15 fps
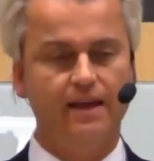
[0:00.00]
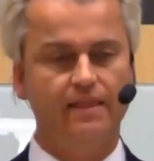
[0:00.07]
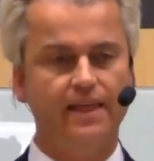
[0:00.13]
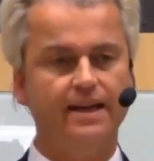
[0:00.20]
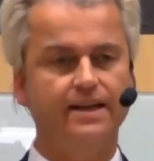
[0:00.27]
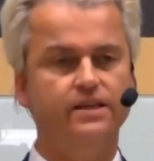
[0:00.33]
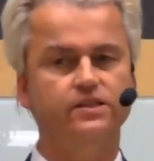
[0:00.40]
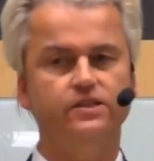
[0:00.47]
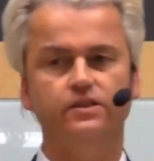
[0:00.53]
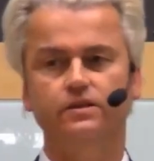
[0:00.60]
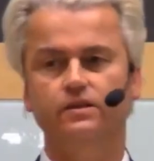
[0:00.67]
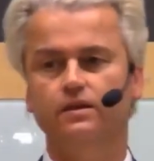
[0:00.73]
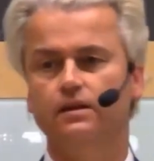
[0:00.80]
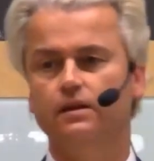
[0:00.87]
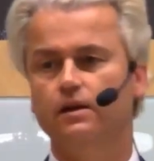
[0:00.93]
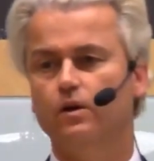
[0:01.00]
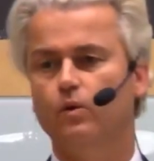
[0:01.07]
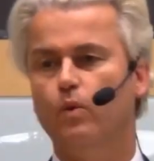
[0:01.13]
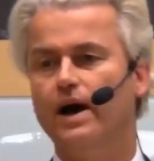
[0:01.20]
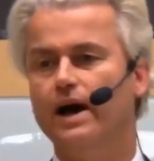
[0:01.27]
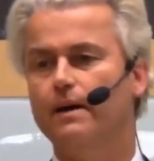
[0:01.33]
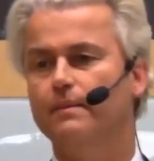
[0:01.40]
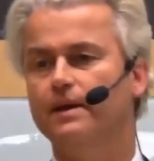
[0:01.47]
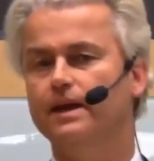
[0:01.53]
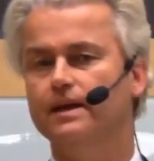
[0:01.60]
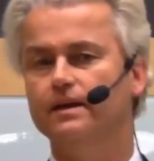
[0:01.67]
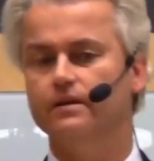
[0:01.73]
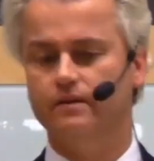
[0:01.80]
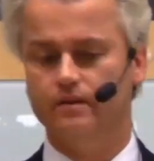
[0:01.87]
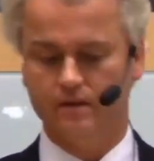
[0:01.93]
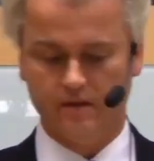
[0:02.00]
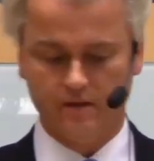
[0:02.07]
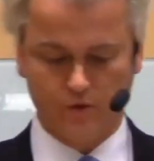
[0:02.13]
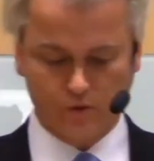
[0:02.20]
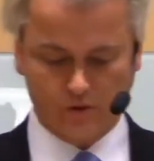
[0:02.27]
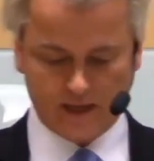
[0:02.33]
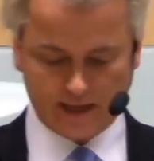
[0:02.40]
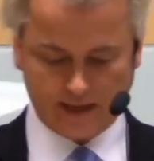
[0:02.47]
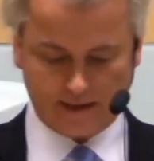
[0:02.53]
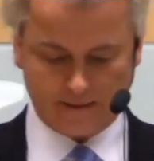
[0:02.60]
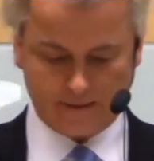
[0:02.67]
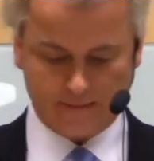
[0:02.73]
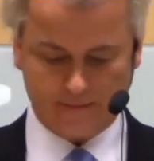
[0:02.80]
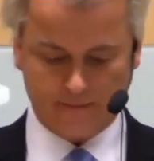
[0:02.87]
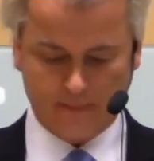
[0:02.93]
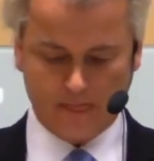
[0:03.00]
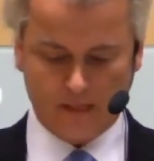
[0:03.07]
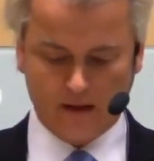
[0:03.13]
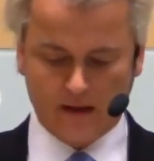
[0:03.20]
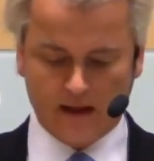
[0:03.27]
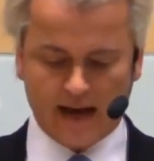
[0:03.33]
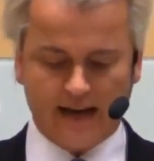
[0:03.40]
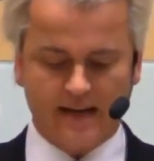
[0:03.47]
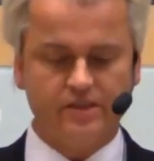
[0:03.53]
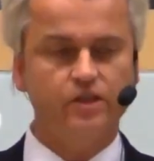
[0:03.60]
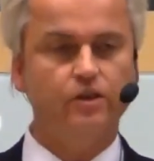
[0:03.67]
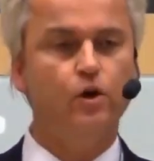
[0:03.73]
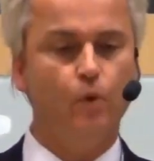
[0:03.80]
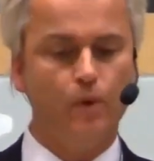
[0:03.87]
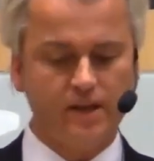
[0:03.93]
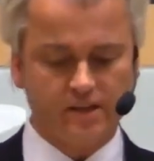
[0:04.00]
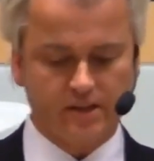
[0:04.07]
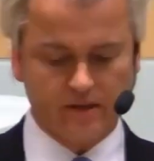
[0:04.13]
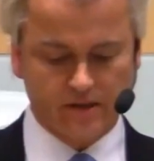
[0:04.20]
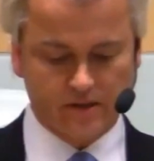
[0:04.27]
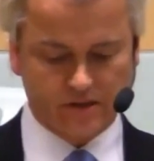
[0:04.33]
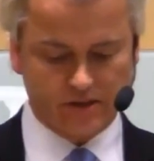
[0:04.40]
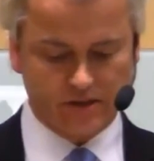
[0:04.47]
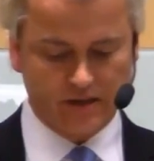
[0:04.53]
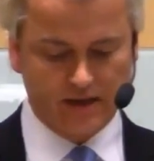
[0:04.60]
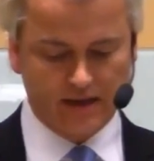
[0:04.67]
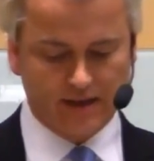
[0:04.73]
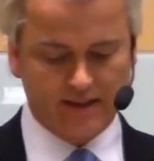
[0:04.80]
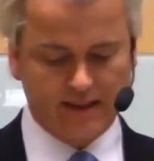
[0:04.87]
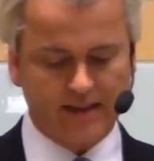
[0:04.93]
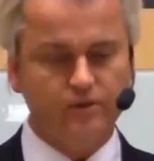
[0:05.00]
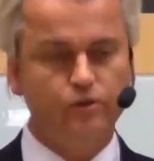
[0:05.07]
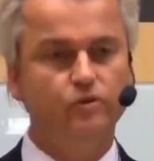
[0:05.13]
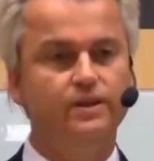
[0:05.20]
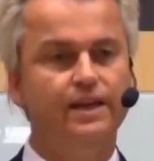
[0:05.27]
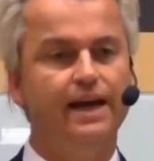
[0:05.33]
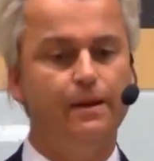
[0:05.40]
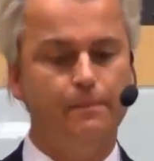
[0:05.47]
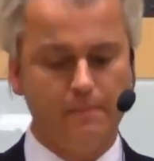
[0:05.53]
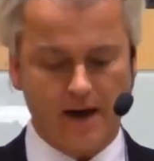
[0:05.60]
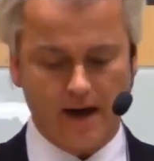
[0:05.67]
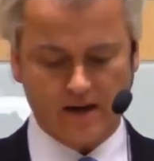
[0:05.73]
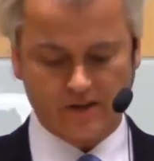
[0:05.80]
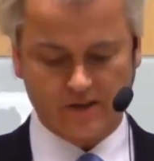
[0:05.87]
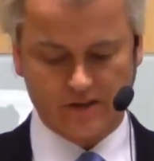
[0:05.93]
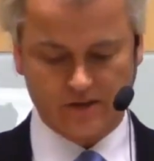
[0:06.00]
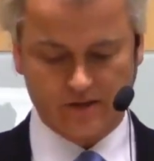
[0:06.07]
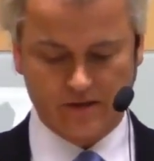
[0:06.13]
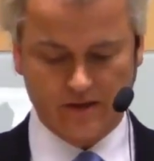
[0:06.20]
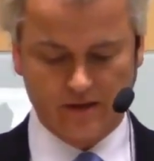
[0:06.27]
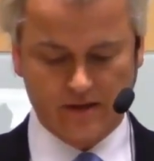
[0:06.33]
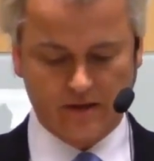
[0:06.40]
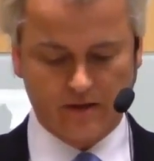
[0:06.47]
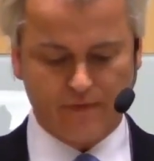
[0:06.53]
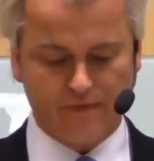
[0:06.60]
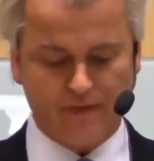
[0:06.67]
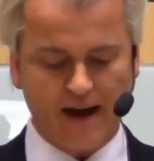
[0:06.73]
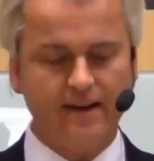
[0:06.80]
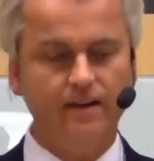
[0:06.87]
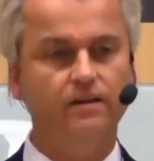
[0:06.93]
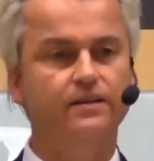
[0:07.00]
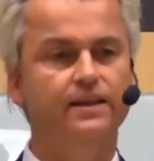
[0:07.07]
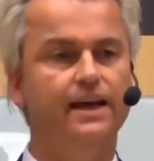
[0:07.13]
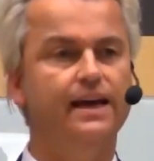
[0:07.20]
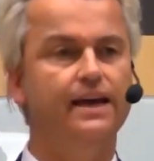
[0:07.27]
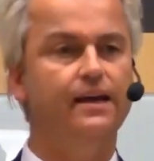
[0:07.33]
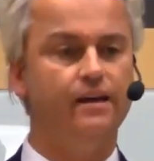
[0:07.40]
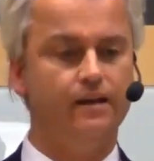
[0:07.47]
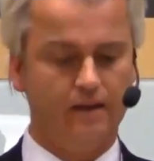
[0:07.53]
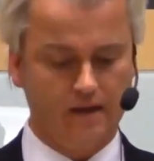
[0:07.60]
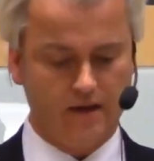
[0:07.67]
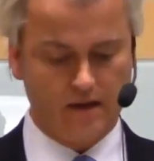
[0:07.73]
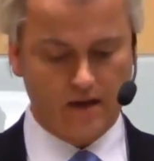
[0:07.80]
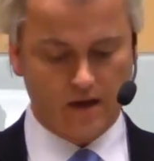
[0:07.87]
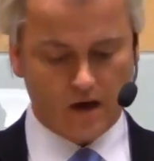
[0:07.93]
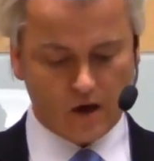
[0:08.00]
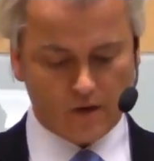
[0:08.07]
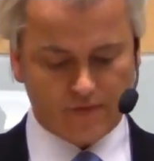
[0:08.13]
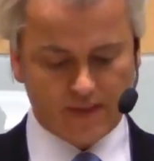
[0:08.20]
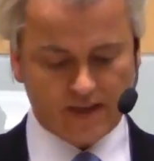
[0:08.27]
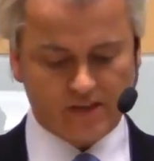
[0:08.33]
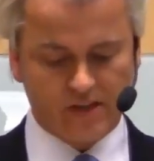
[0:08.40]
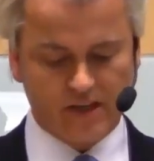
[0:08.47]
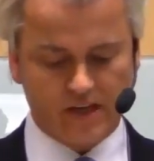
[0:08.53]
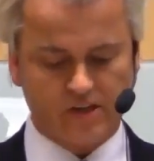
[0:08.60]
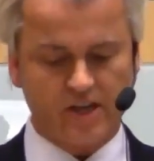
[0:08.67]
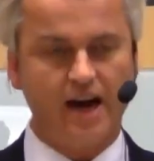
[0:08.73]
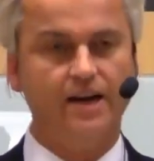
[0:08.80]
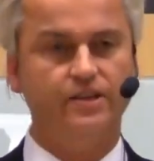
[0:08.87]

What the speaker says: And that is why I'm here today. And it's a coincidence that today marks the final day of this year's